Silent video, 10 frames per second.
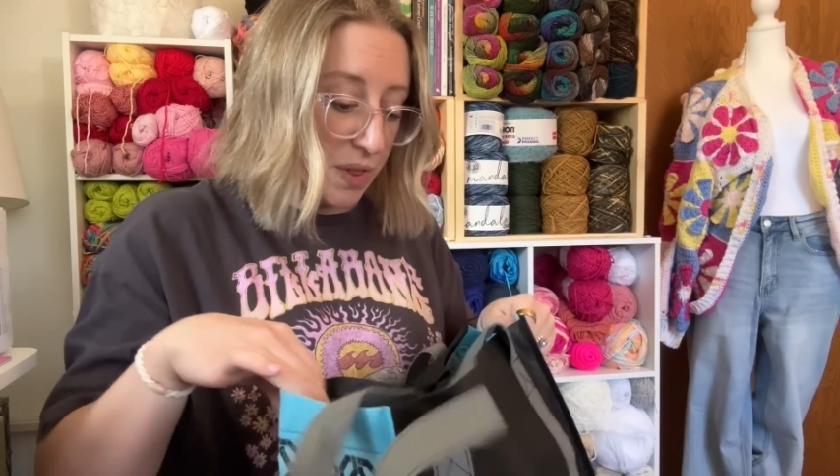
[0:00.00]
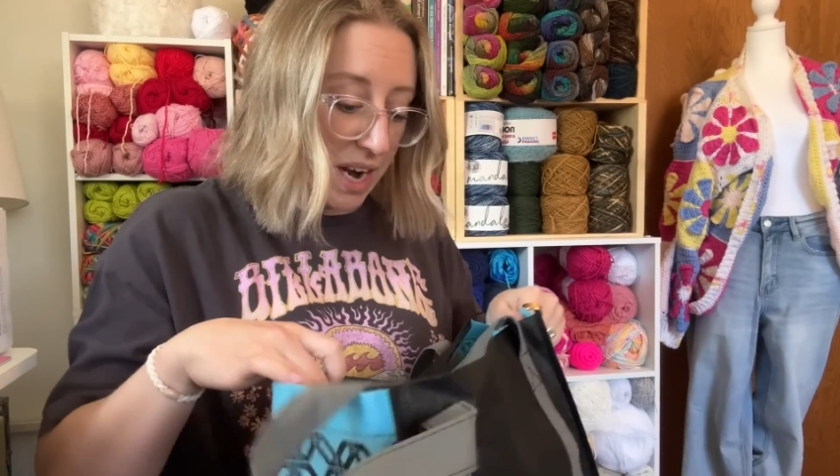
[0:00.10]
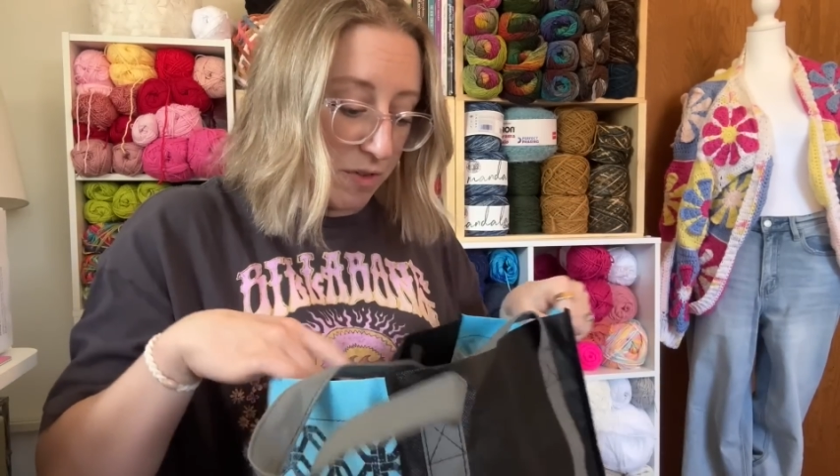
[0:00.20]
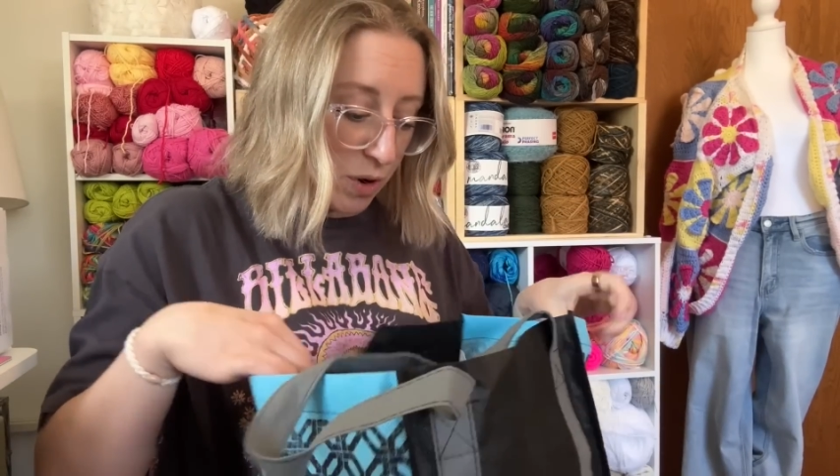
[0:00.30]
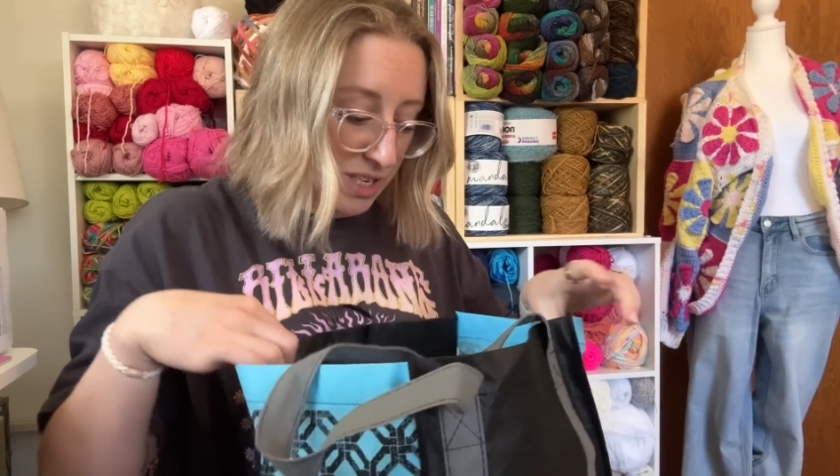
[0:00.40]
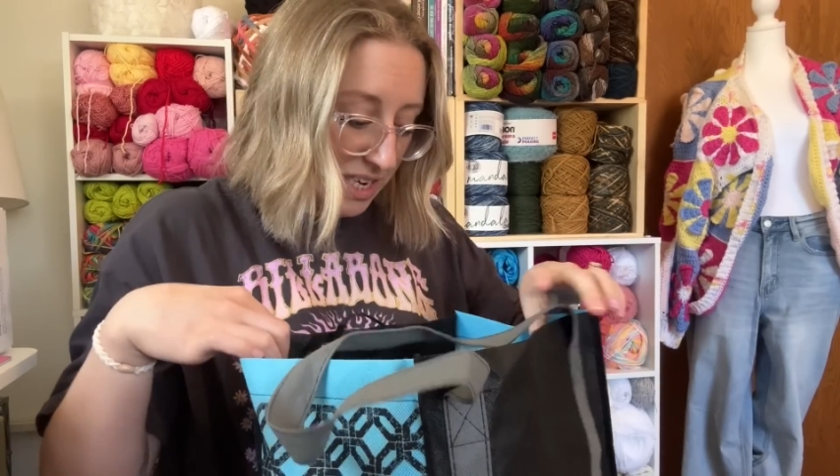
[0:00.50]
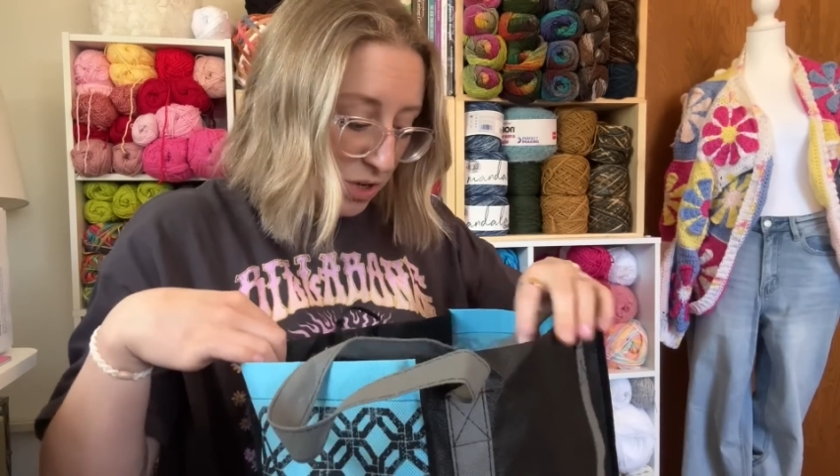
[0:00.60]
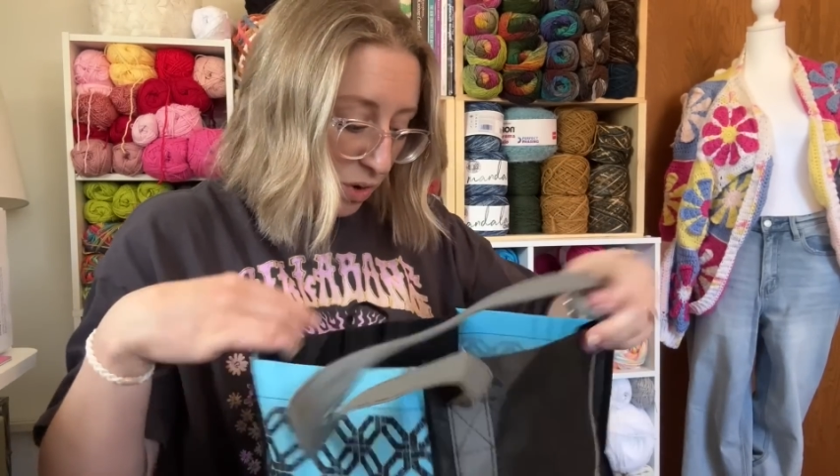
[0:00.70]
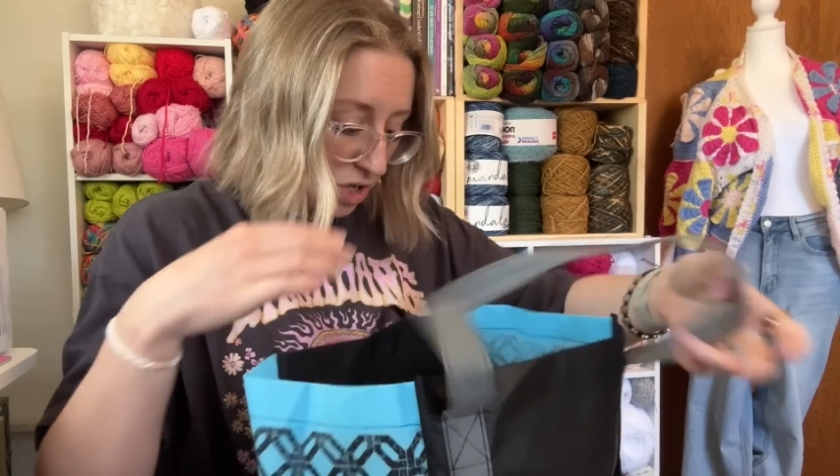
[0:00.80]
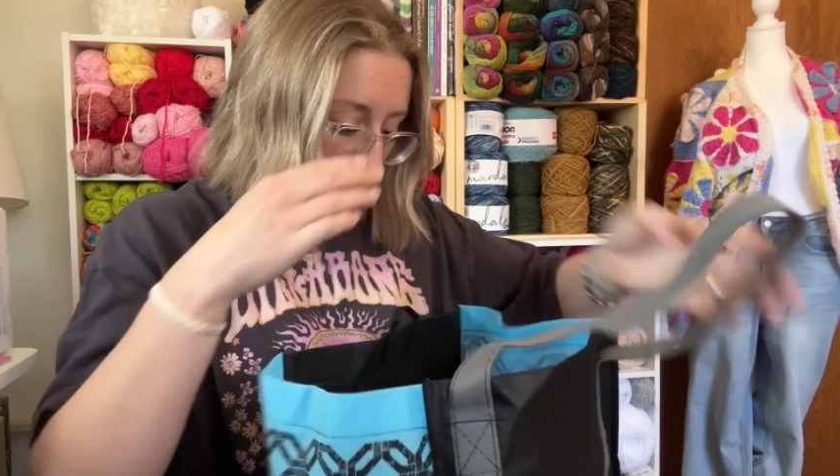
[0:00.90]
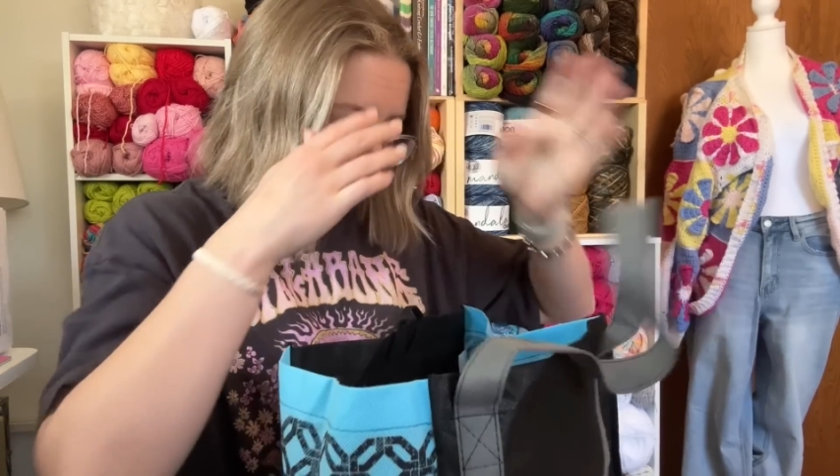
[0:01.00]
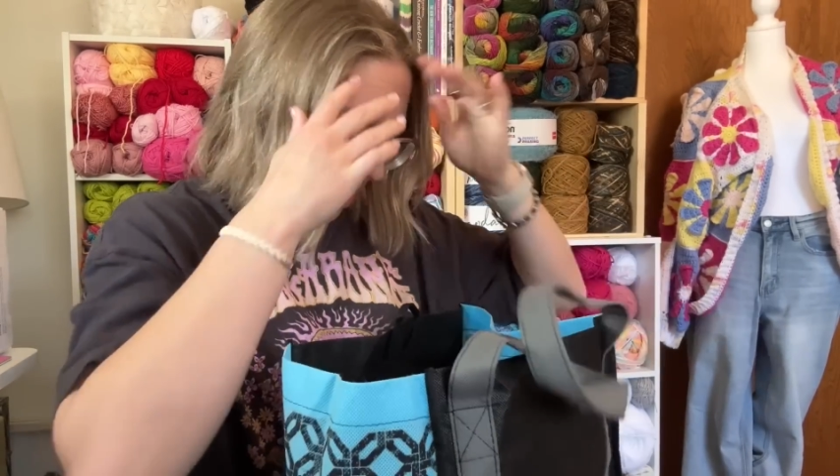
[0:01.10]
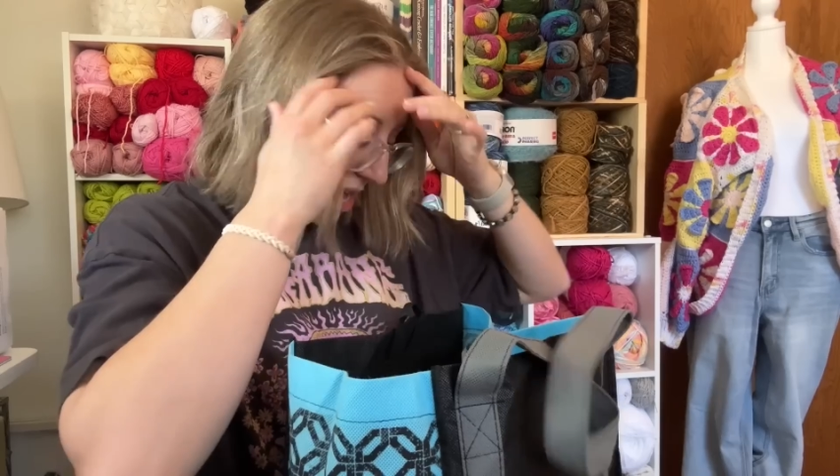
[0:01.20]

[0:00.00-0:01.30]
then of course I told you